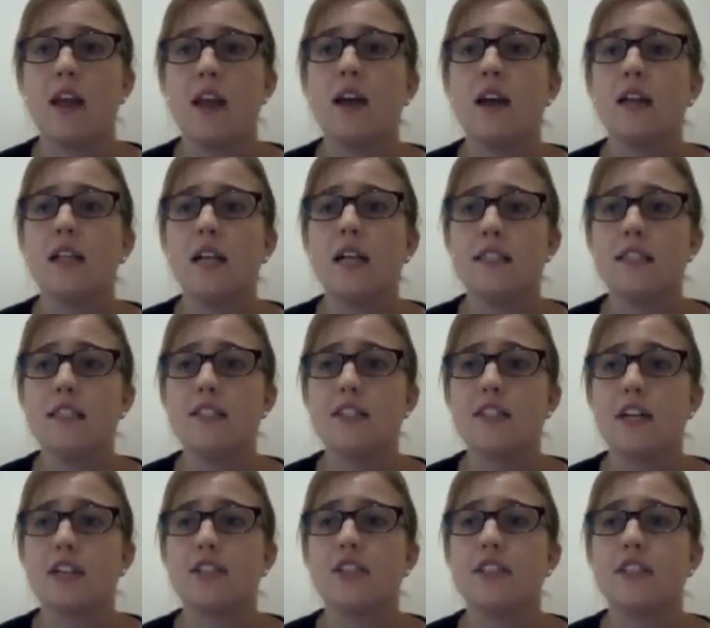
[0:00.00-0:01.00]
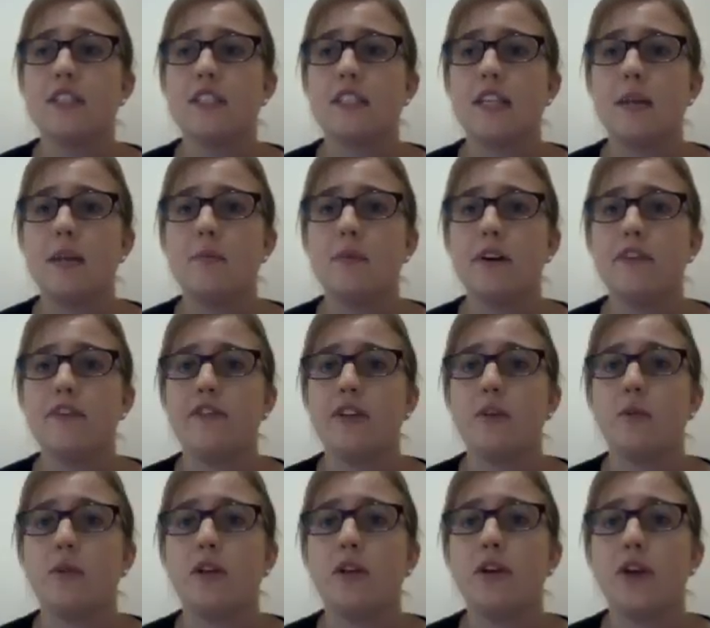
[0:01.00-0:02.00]
Class discussions and debriefing
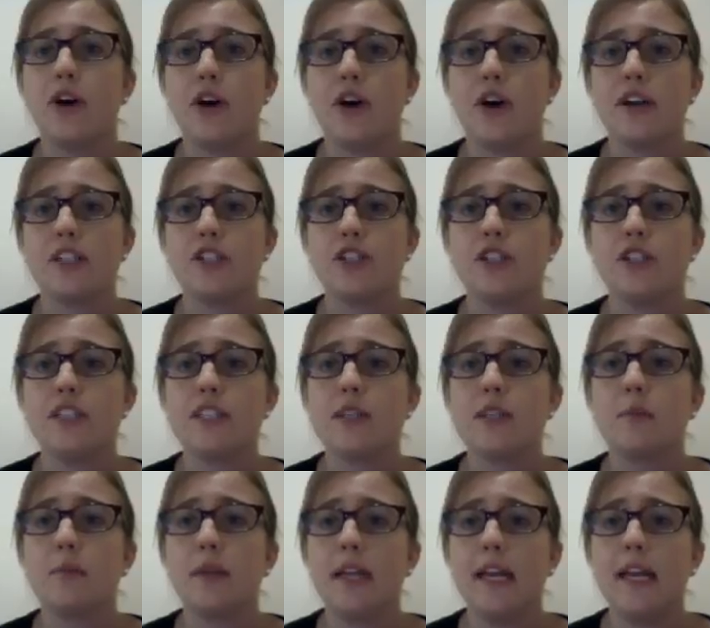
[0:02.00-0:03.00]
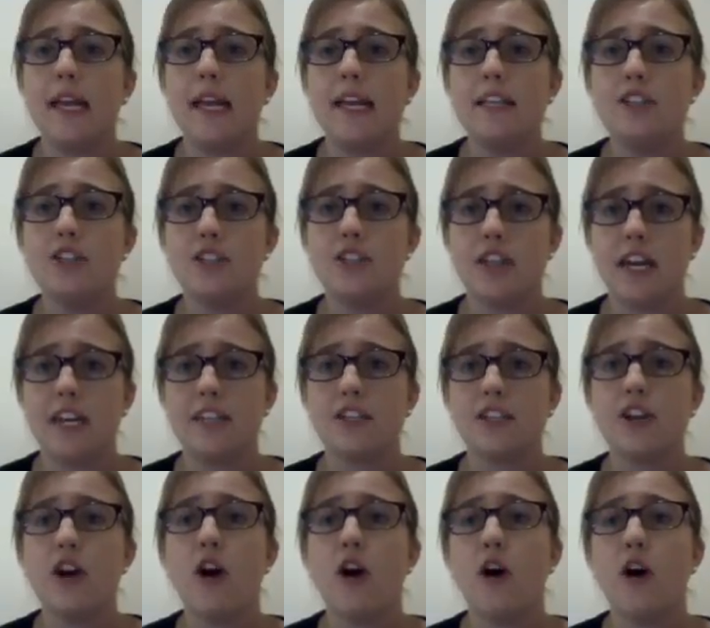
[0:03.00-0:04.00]
will occur as students complete each stage
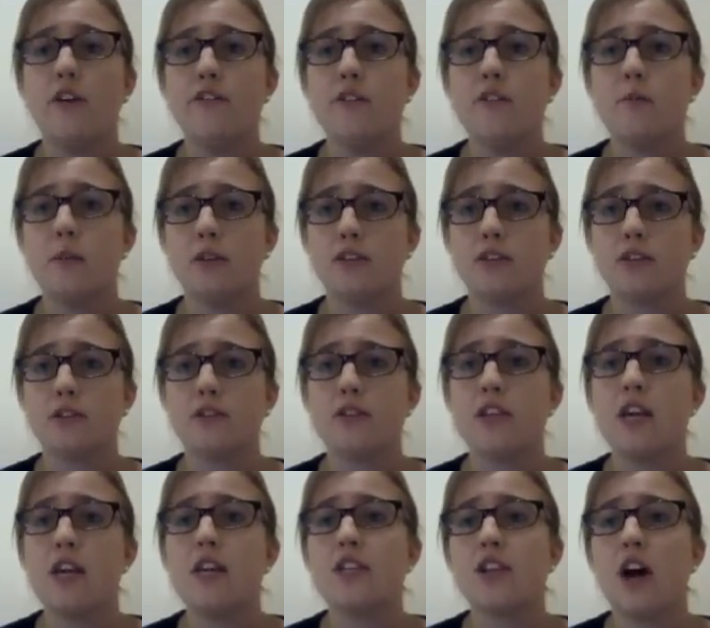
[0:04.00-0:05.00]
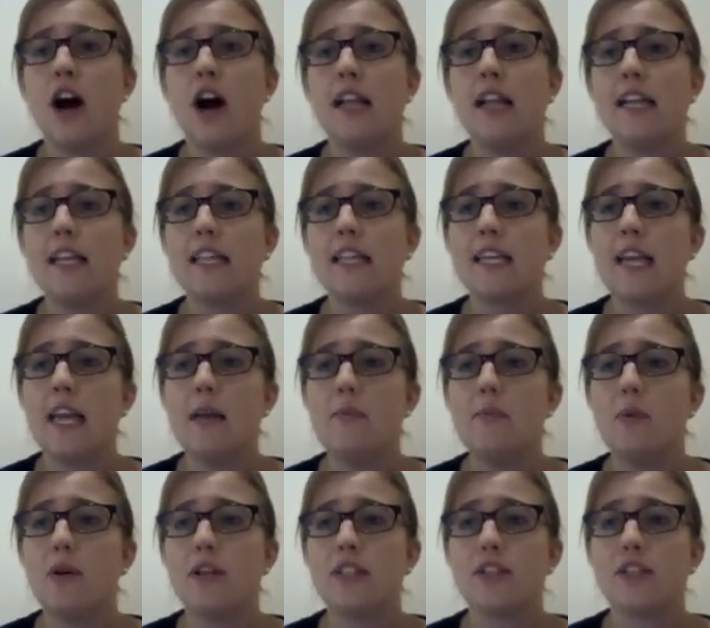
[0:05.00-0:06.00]
of the modules to highlight the key
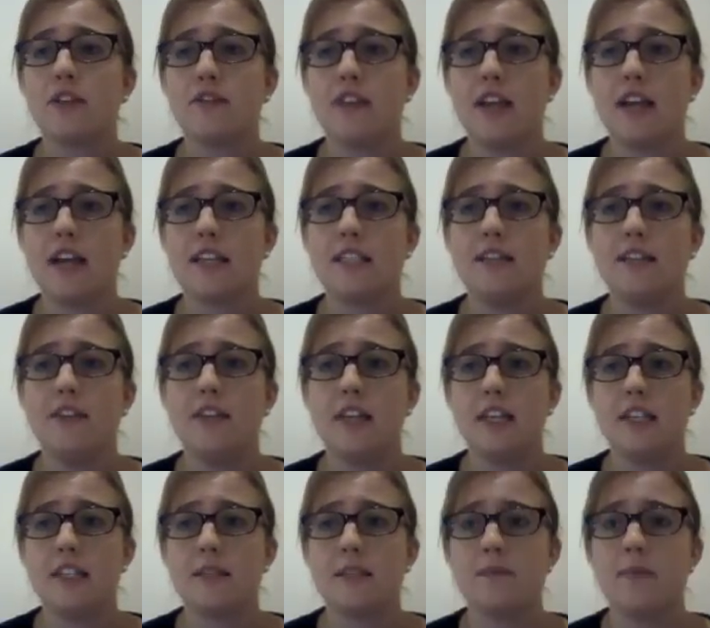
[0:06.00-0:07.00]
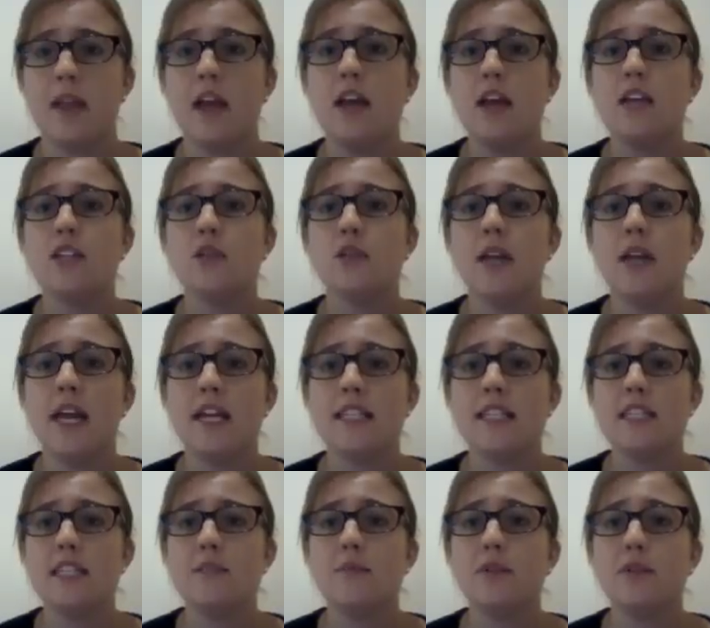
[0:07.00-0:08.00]
points of the activities. To enhance
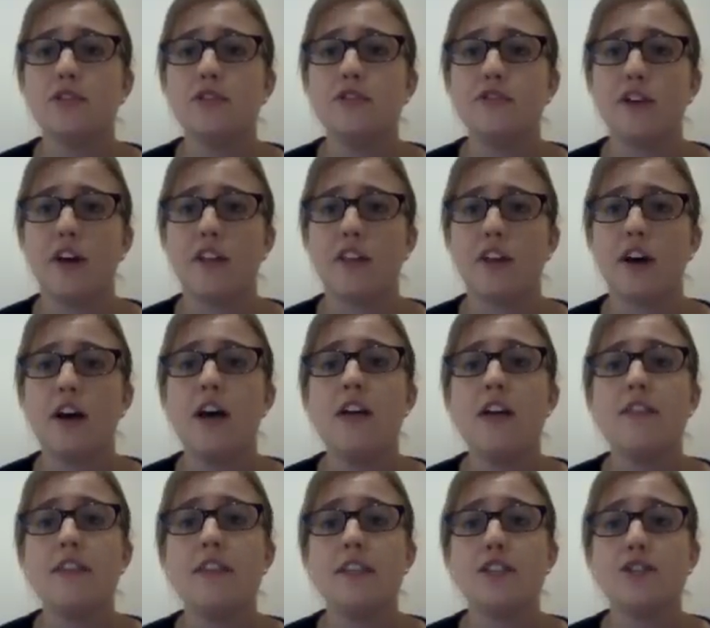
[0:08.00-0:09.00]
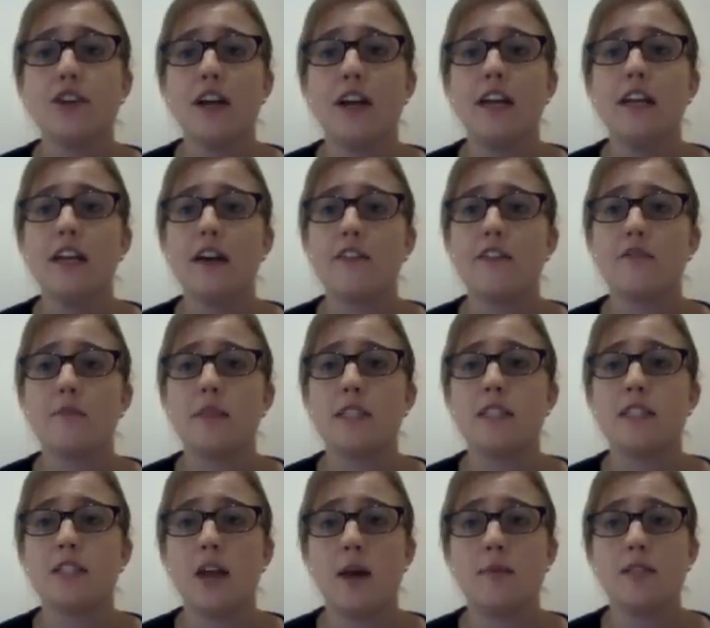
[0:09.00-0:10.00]
this module further, the Australian Government's
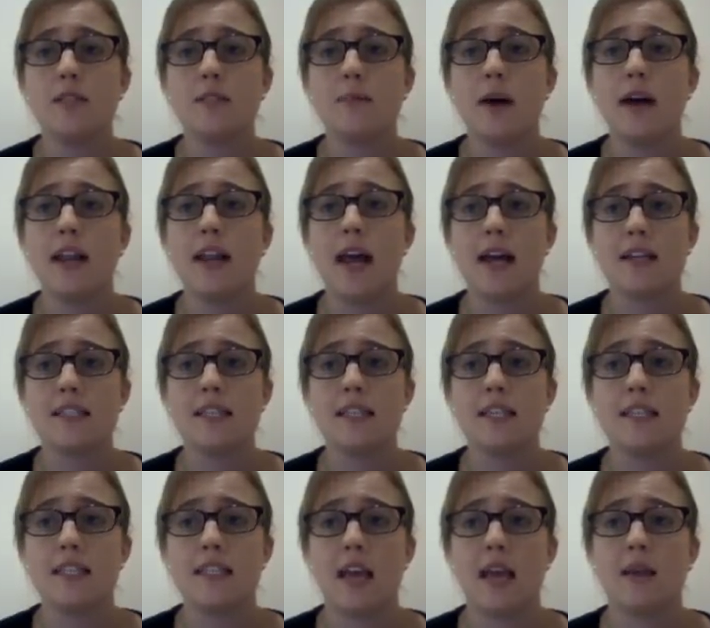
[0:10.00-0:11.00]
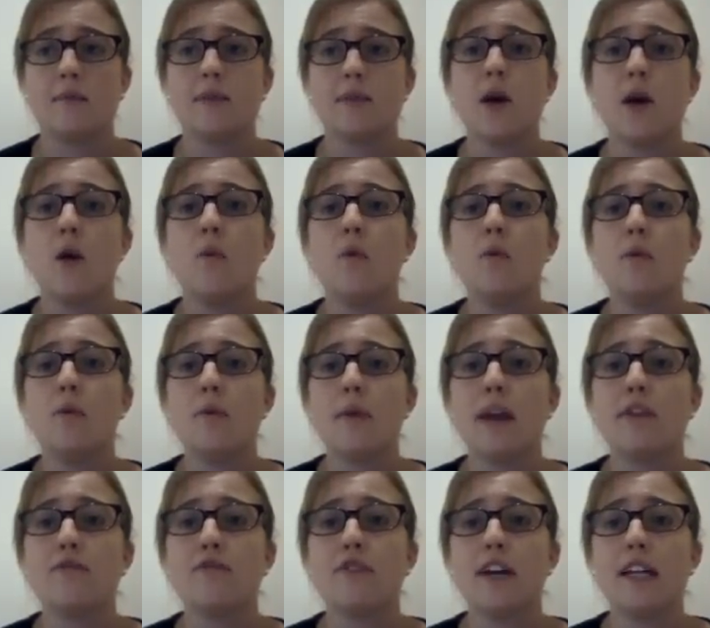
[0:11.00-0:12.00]
Cyber Smart Access games will be
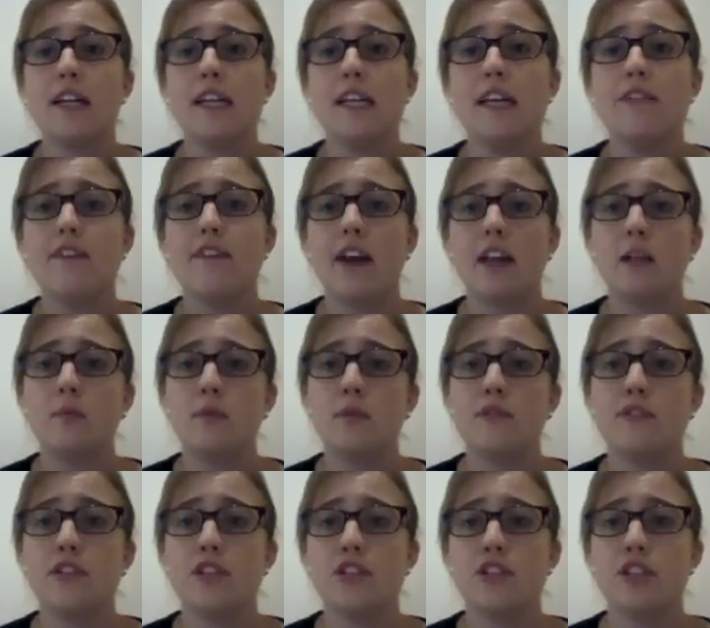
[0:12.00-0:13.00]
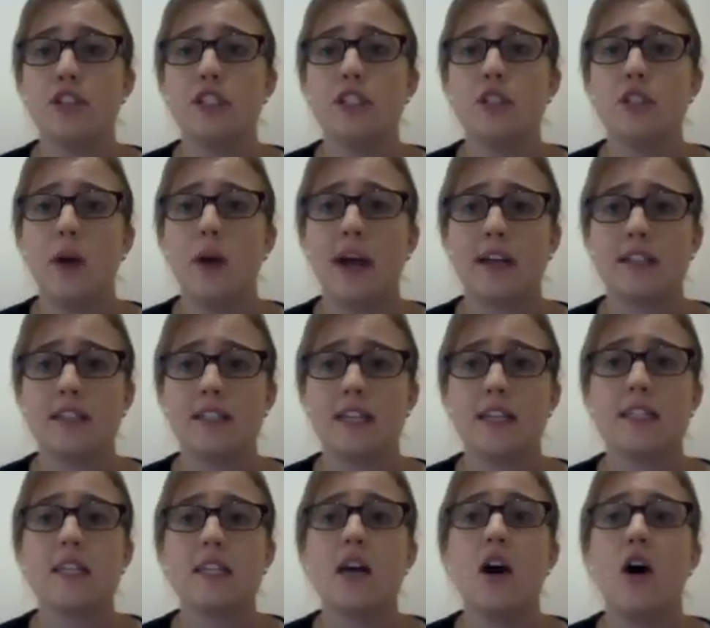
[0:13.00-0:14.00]
made readily available for students to access
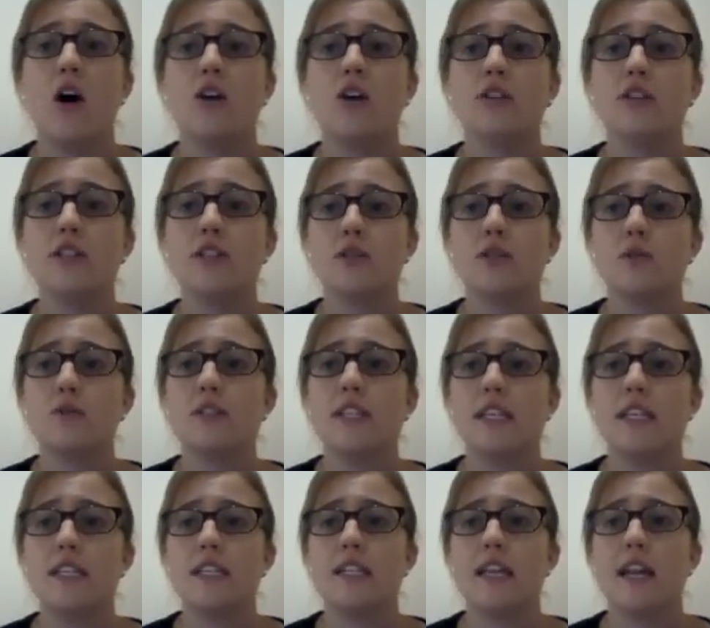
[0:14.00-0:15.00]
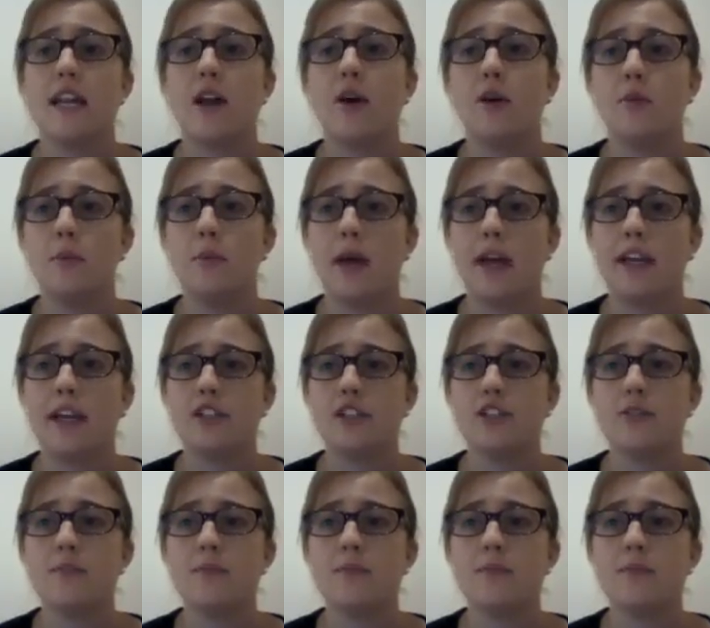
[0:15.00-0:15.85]
on the school's internet homepage.